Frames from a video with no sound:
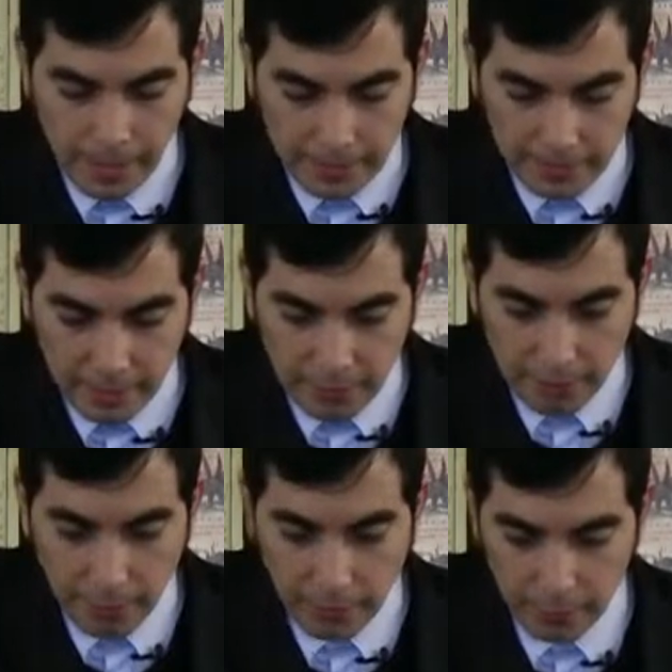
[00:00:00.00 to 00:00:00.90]
As
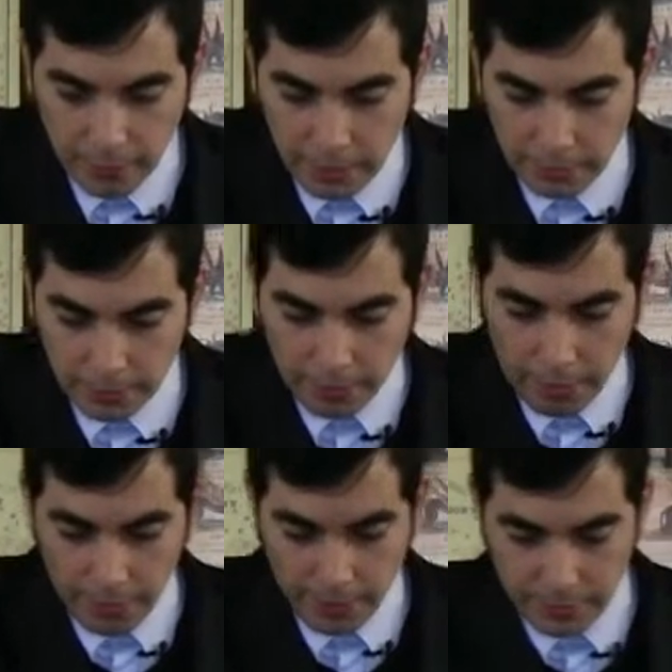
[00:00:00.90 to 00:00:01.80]
he followed down the
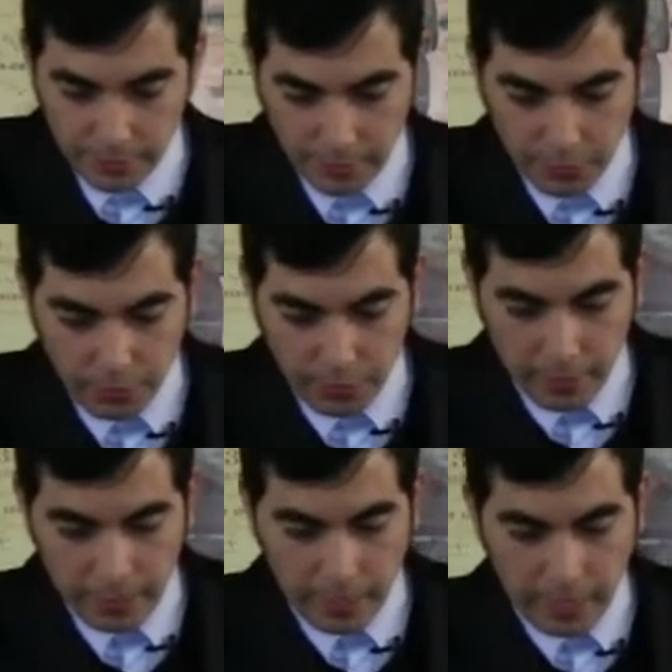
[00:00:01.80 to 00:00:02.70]
prophecies, he saw
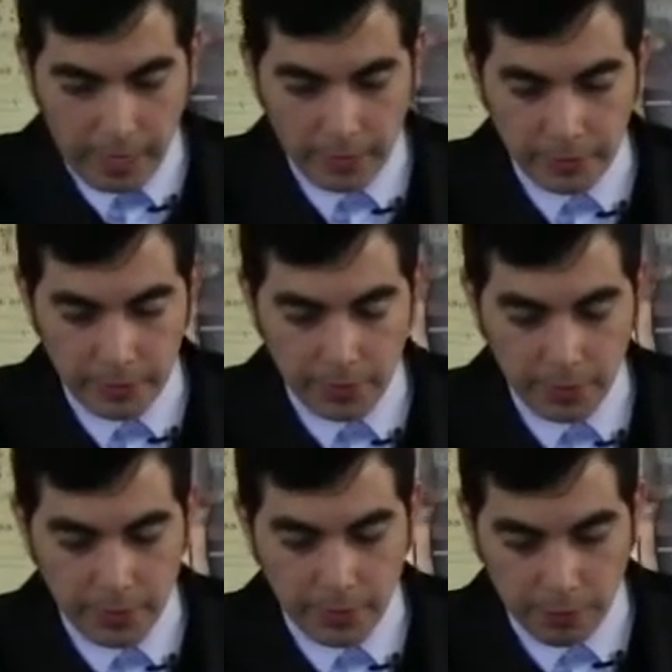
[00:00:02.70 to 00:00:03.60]
that the inhabitants
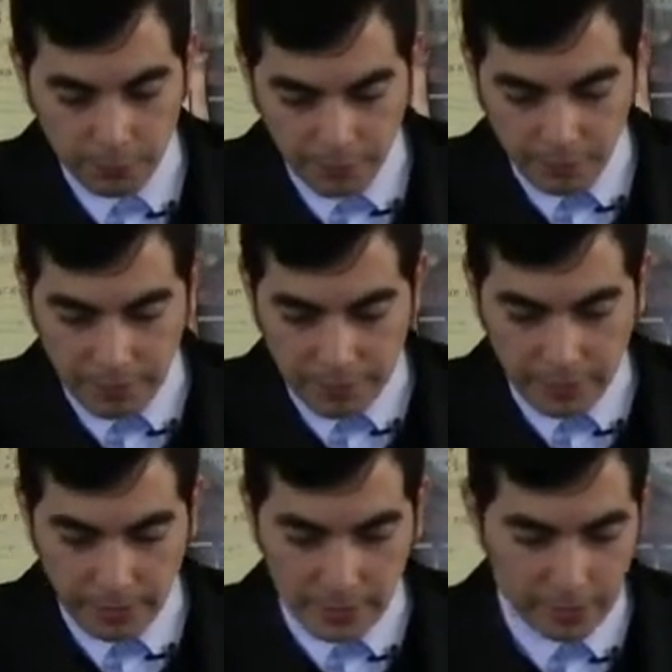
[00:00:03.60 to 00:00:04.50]
of the earth were
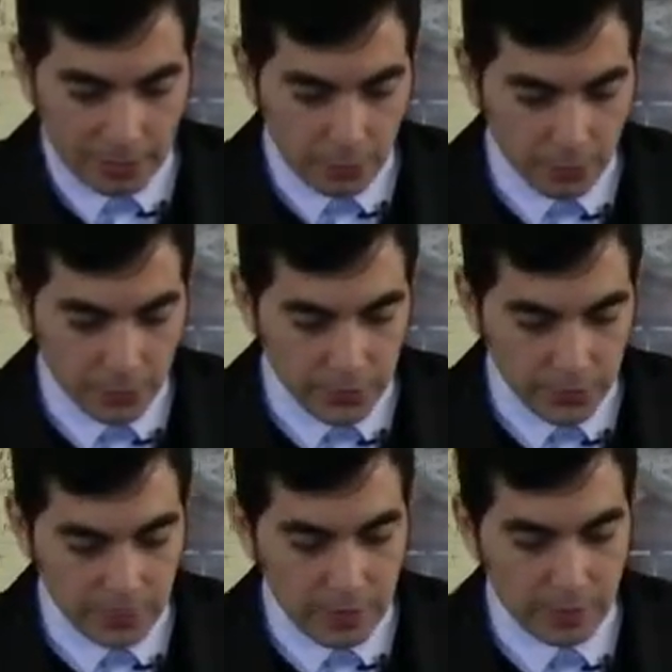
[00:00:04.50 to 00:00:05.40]
living in the
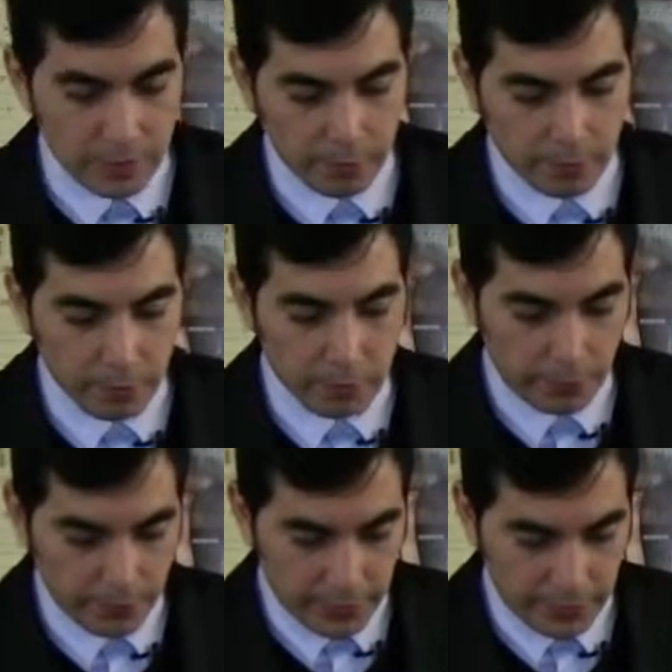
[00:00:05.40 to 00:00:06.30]
closing scenes of this
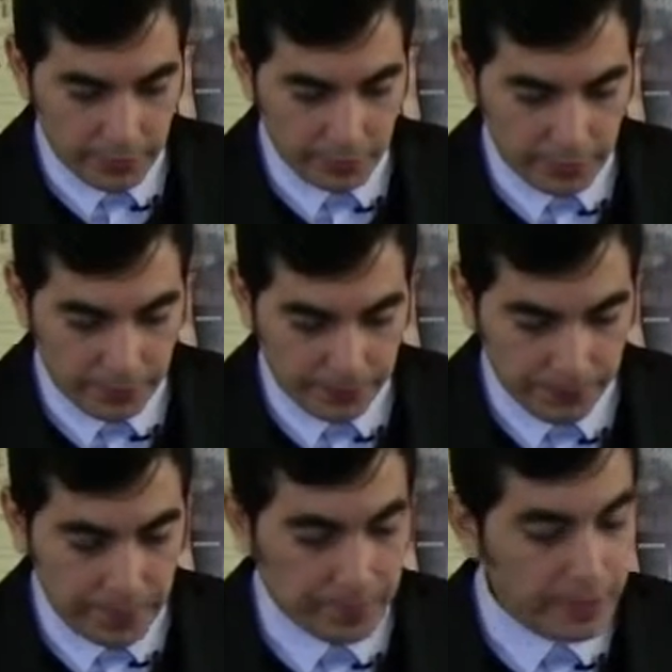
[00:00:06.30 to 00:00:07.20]
world's history,
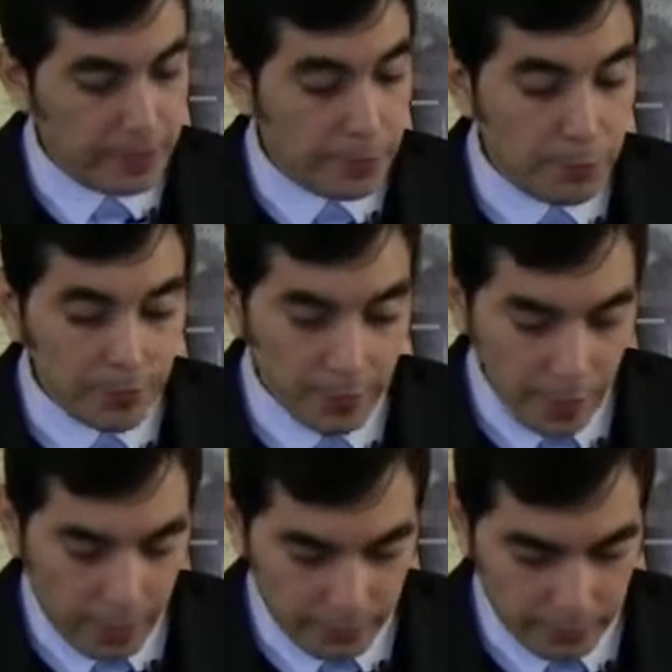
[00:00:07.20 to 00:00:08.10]
yet they knew it
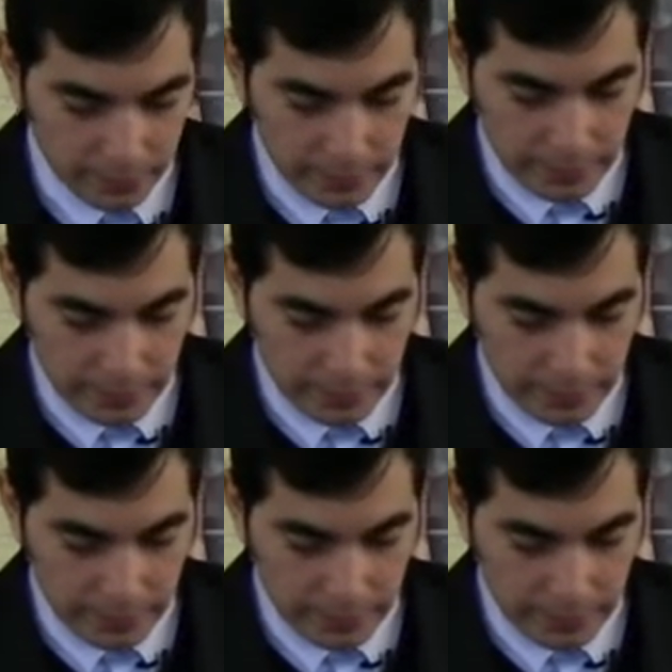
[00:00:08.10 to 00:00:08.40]
not.